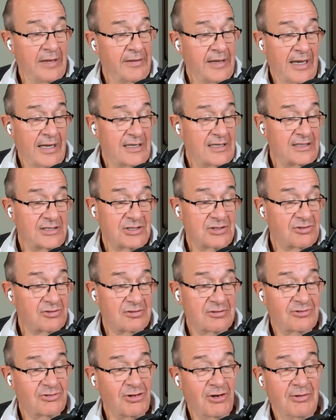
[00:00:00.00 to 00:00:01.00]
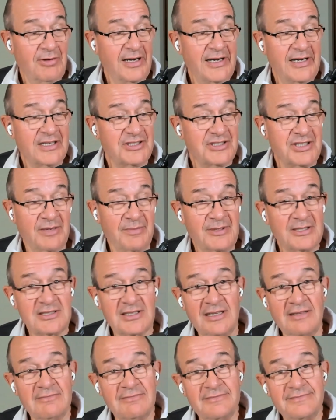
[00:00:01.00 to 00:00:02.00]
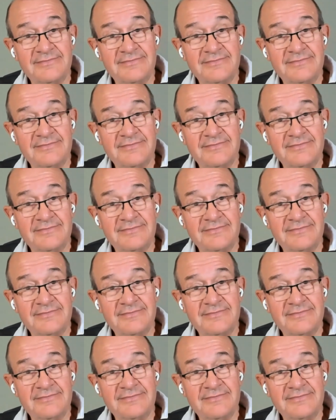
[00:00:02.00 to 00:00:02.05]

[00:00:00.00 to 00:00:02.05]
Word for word: and I, that I, is true leadership, isn't it?